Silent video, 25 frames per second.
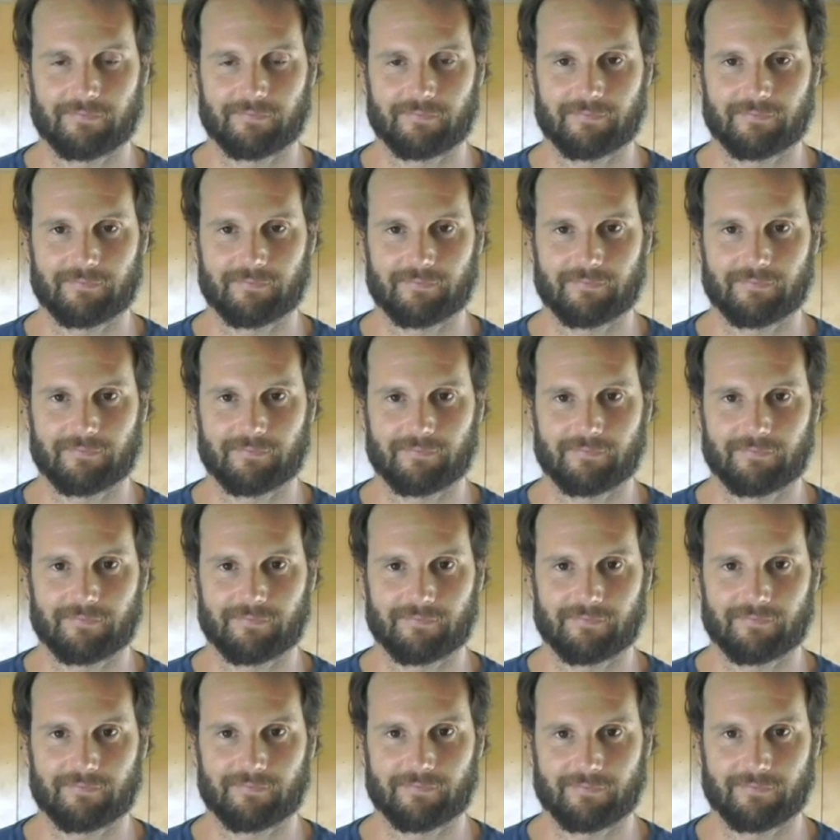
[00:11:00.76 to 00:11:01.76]

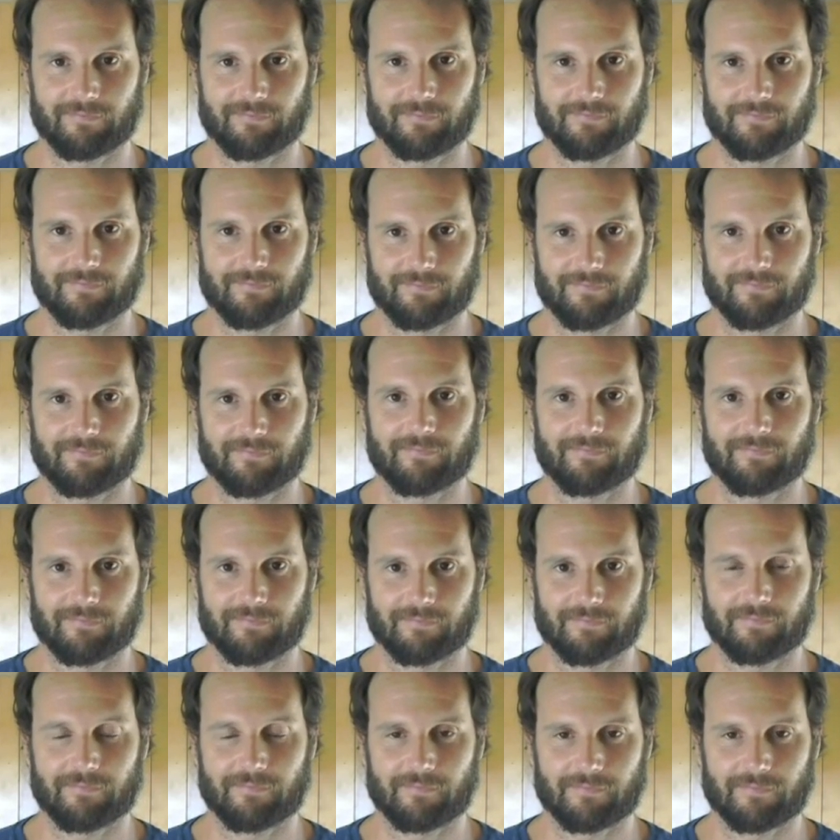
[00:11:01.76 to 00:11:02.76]

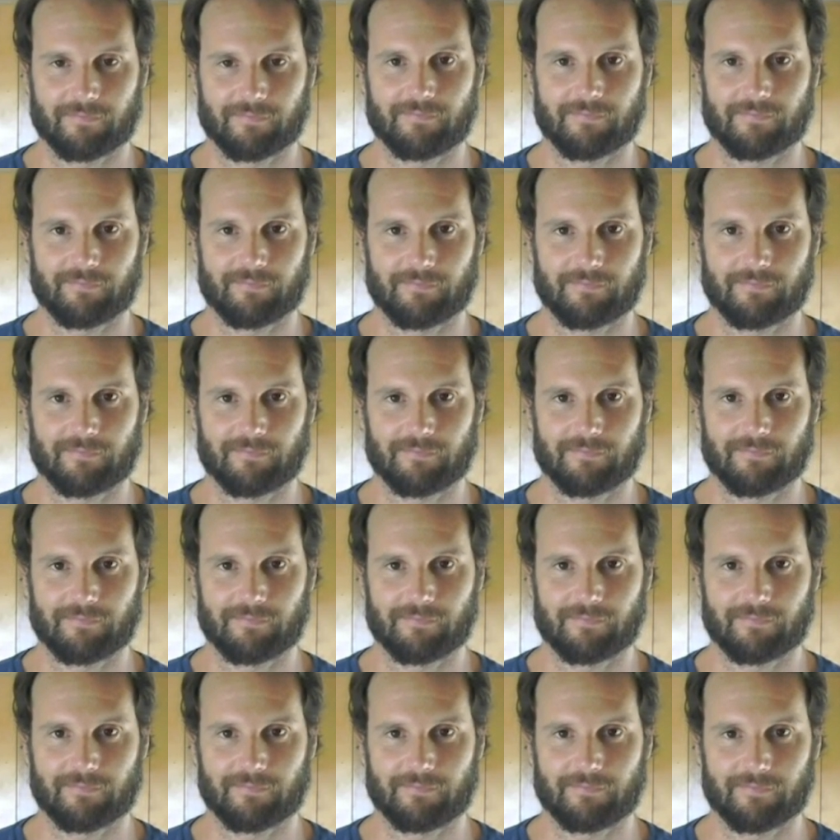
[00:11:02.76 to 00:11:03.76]

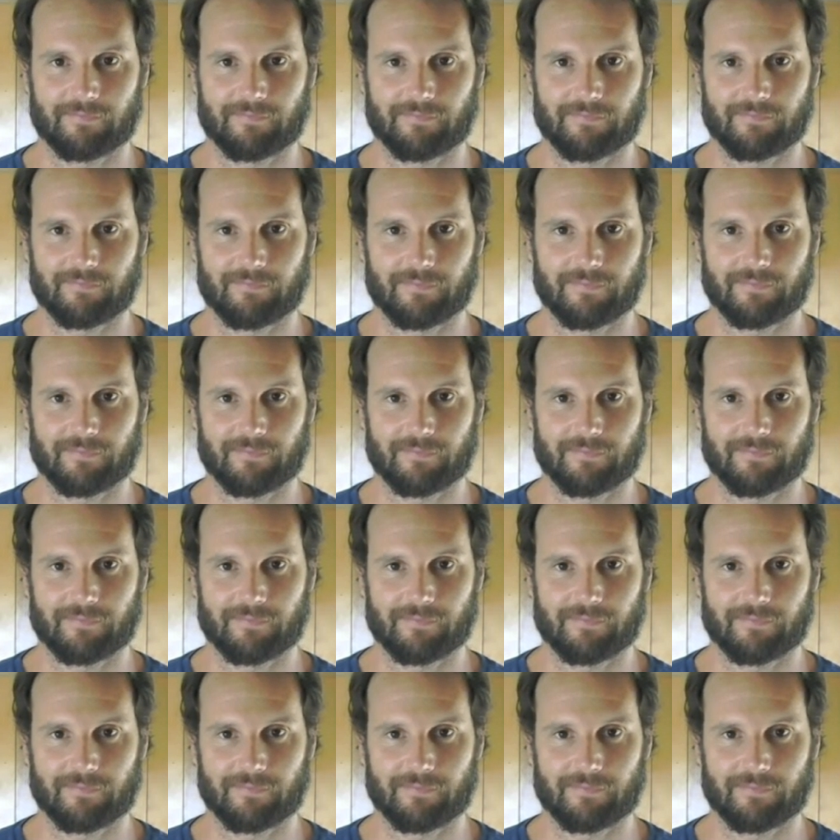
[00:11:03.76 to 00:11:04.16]
No words are spoken by the person on screen.